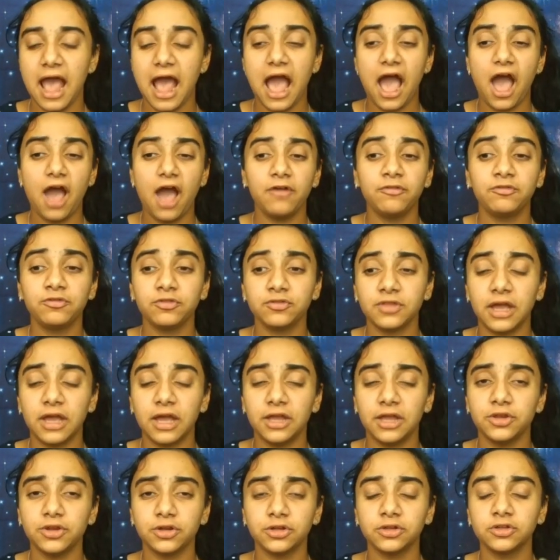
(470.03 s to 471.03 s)
After
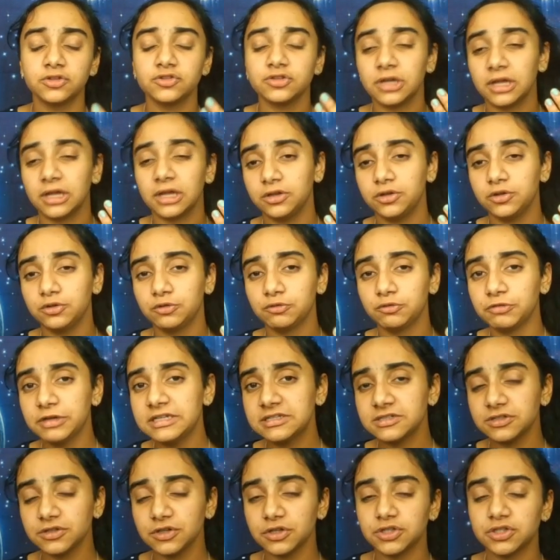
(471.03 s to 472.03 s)
that, you're going to try to do
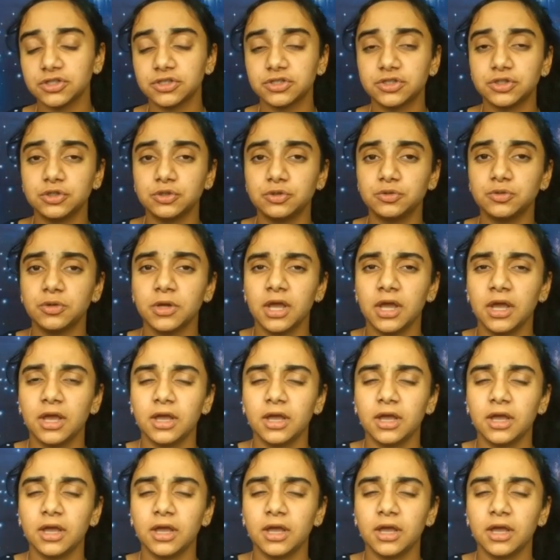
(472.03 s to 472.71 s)
research to